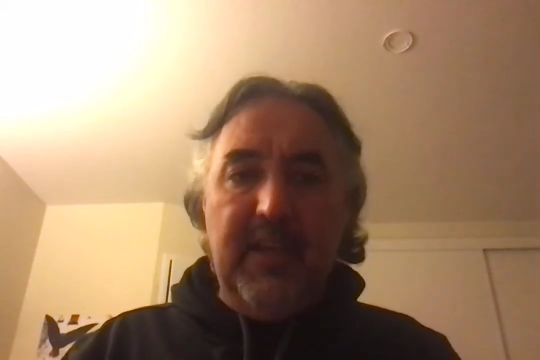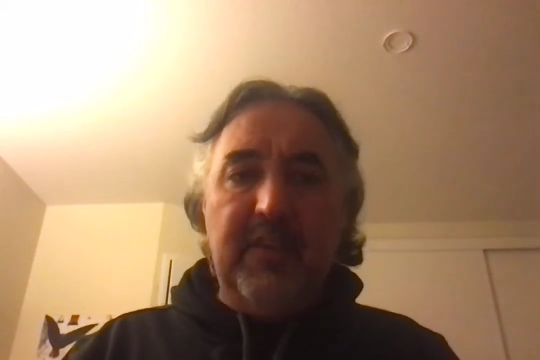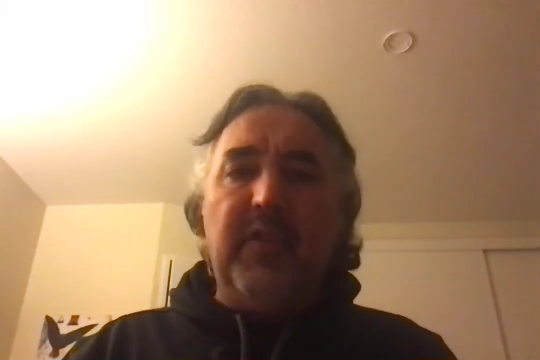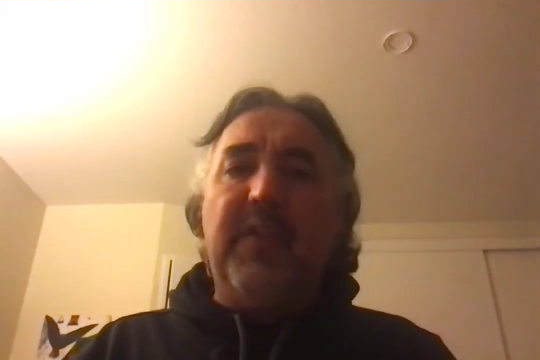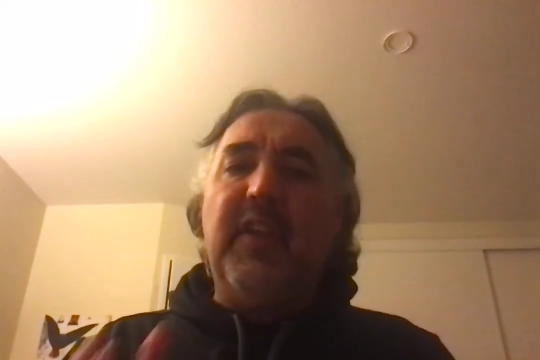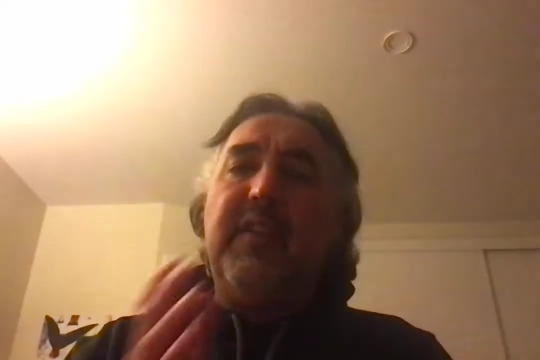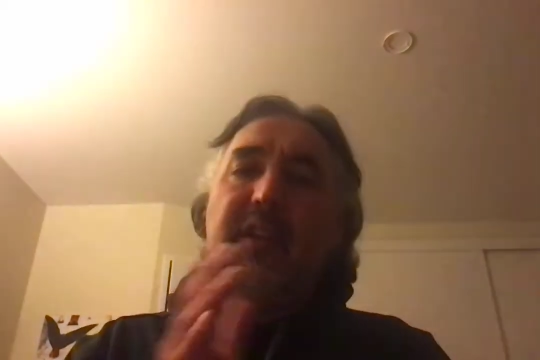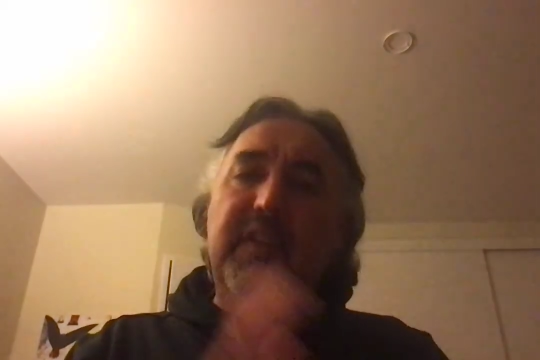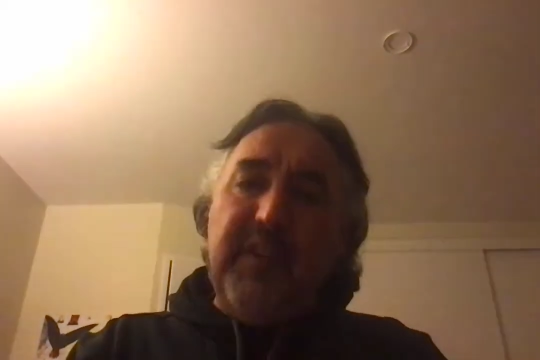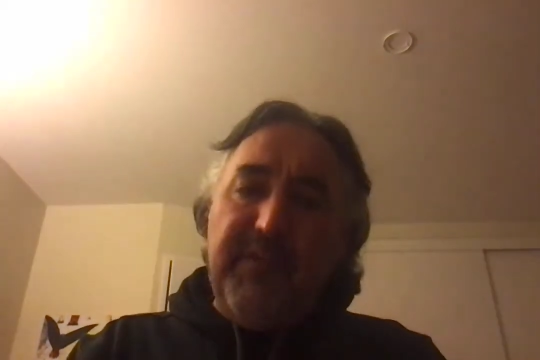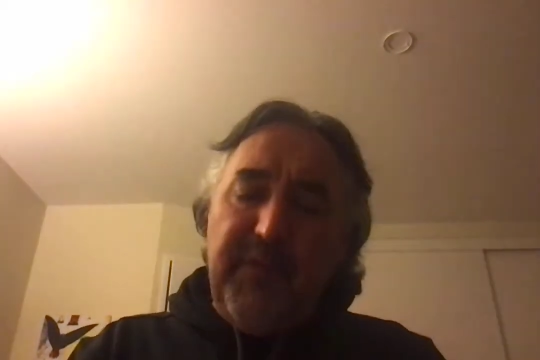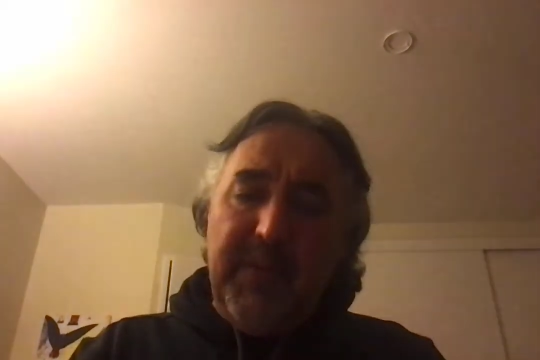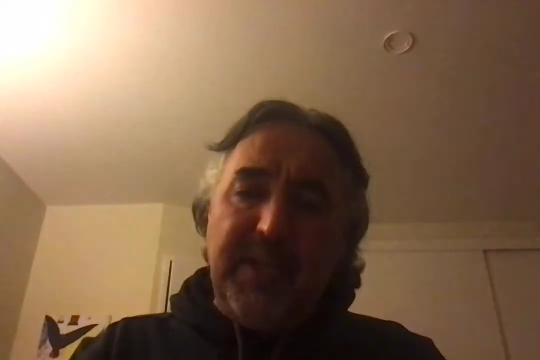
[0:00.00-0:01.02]
So there's
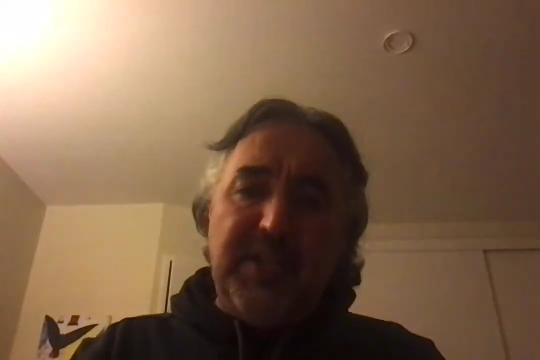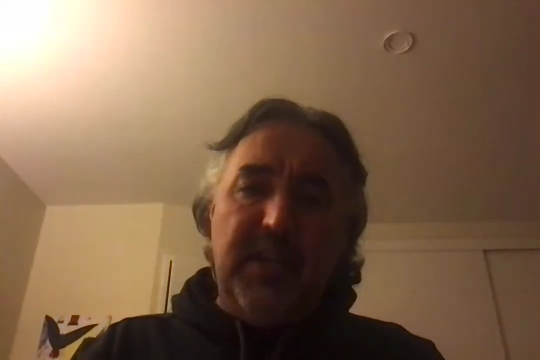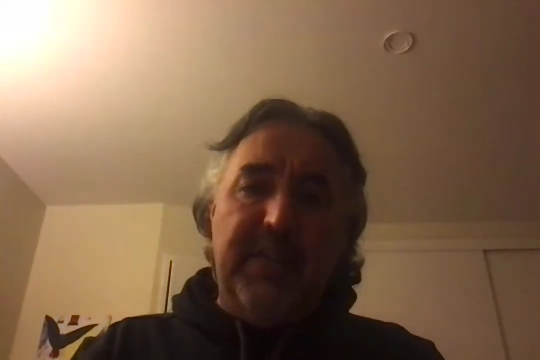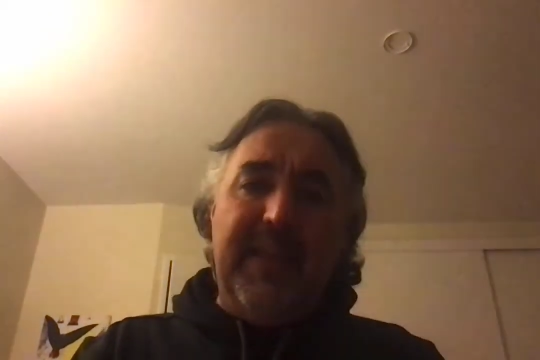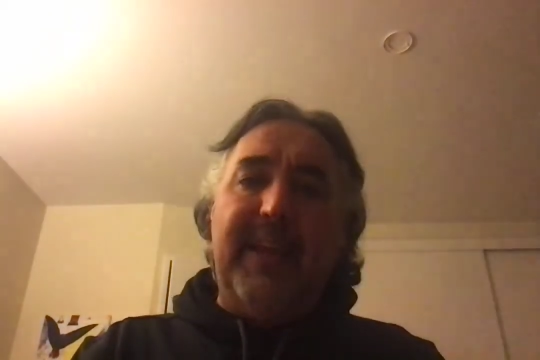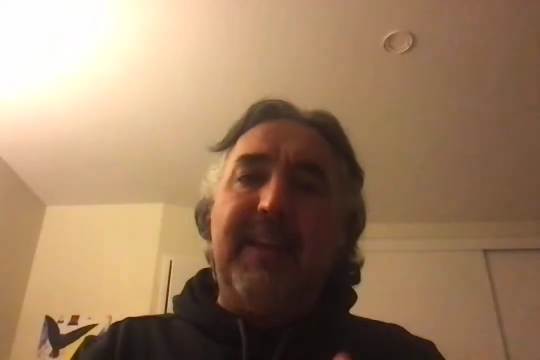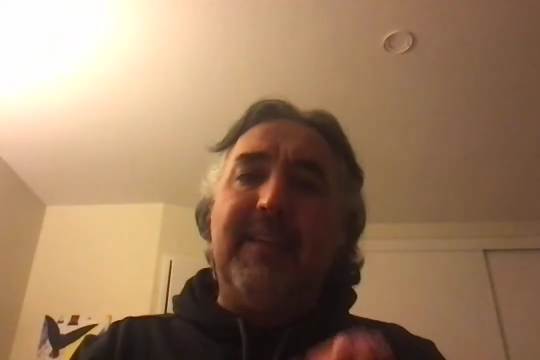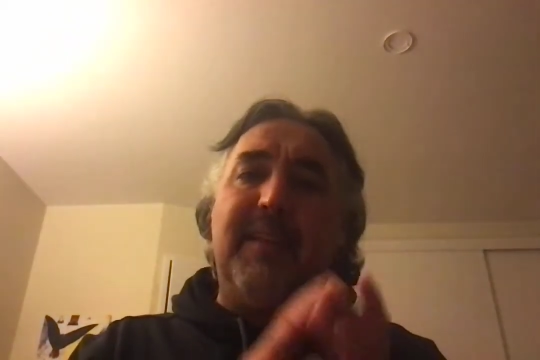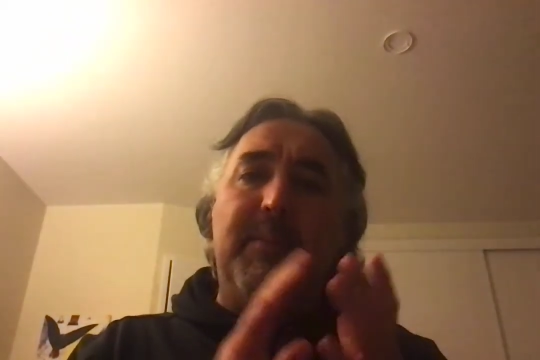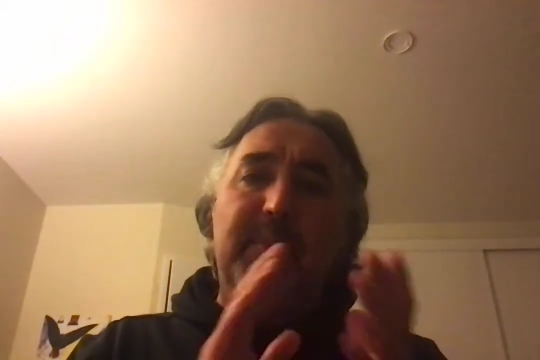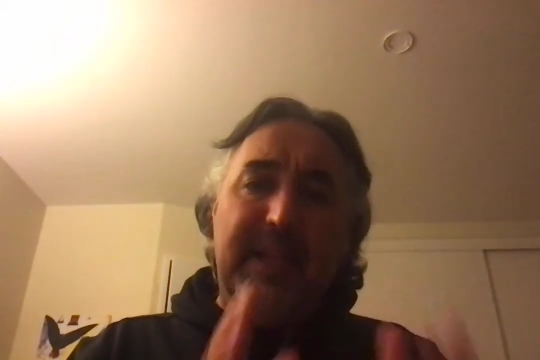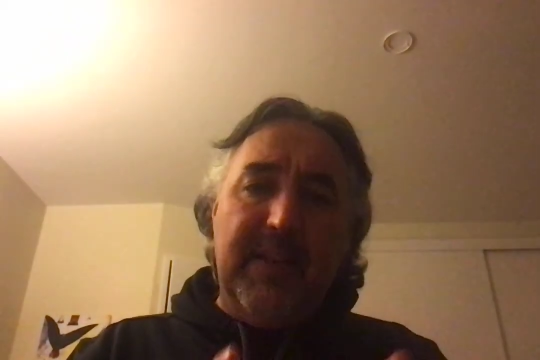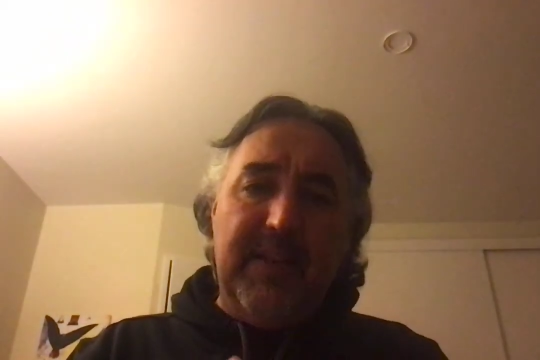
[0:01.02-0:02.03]
information on that. It's on many